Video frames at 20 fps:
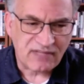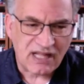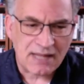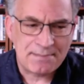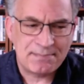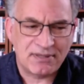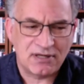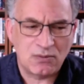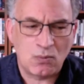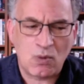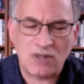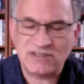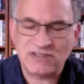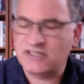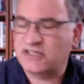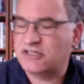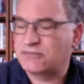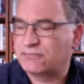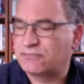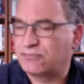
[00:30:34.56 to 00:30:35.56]
but it
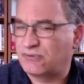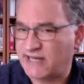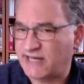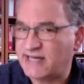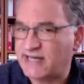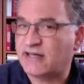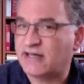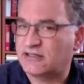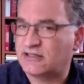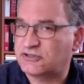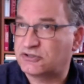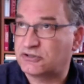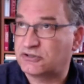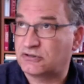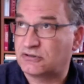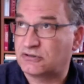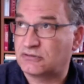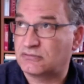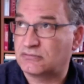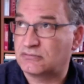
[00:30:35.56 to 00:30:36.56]
wasn't completed
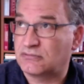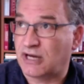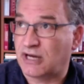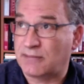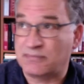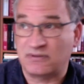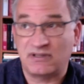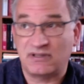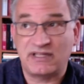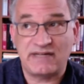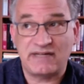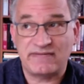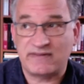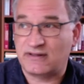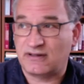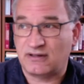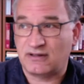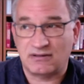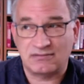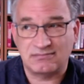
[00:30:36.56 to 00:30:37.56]
until, I believe,
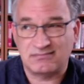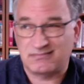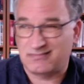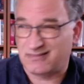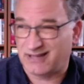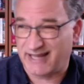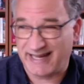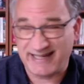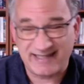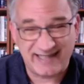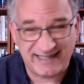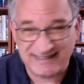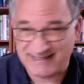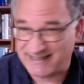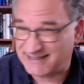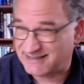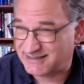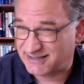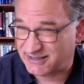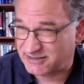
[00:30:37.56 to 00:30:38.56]
late
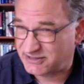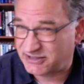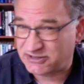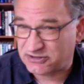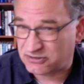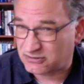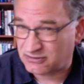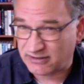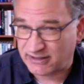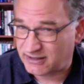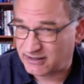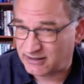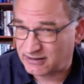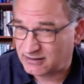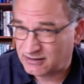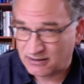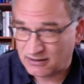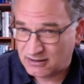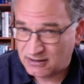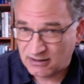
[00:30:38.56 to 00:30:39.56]
nineteen sixties, early
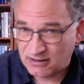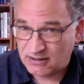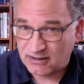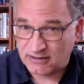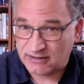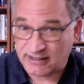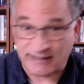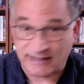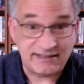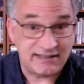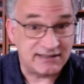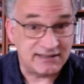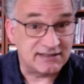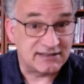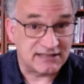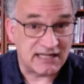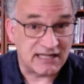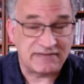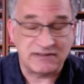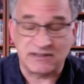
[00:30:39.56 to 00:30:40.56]
nineteen
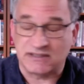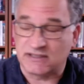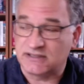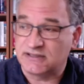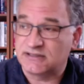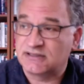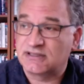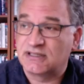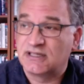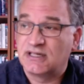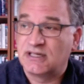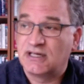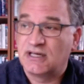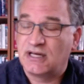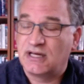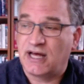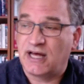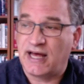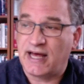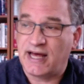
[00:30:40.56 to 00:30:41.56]
seventies.
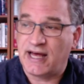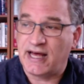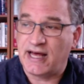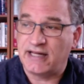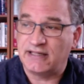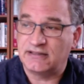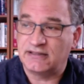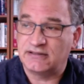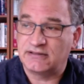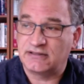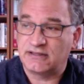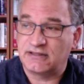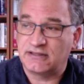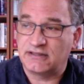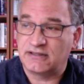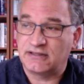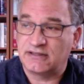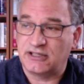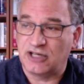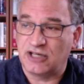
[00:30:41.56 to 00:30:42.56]
And,
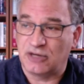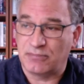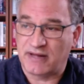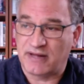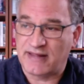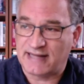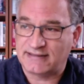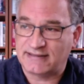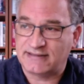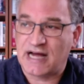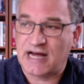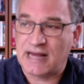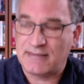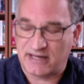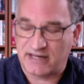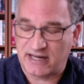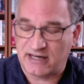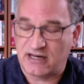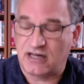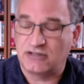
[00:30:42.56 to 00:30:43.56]
you know, by that time
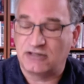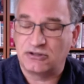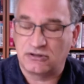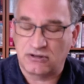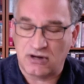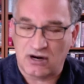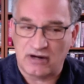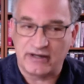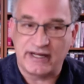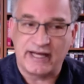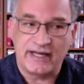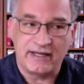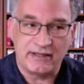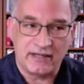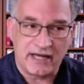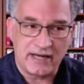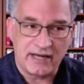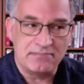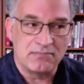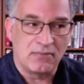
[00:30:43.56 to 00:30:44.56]
it had undergone a,
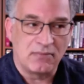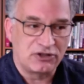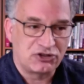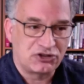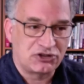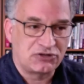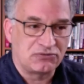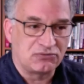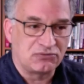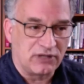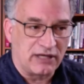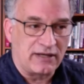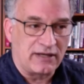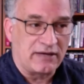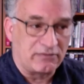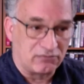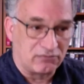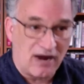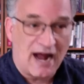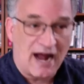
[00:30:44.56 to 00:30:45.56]
a much, a
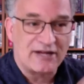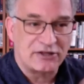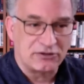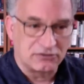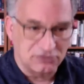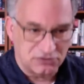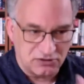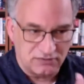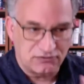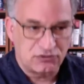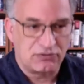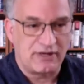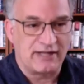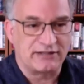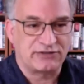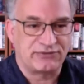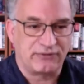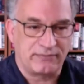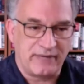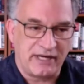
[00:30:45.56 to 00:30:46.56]
radical sort of
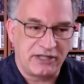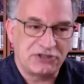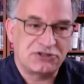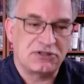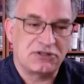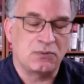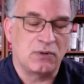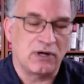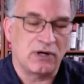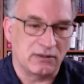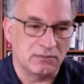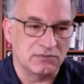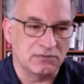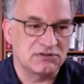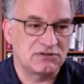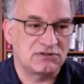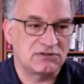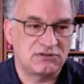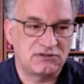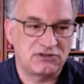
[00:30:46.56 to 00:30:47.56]
transformation where it
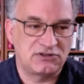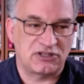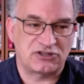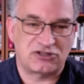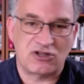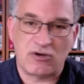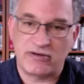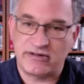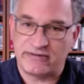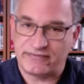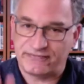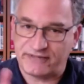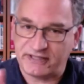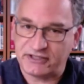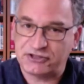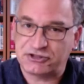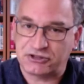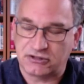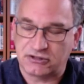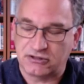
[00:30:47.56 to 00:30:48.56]
was just going to
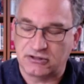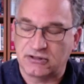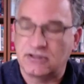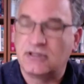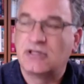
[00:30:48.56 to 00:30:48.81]
feature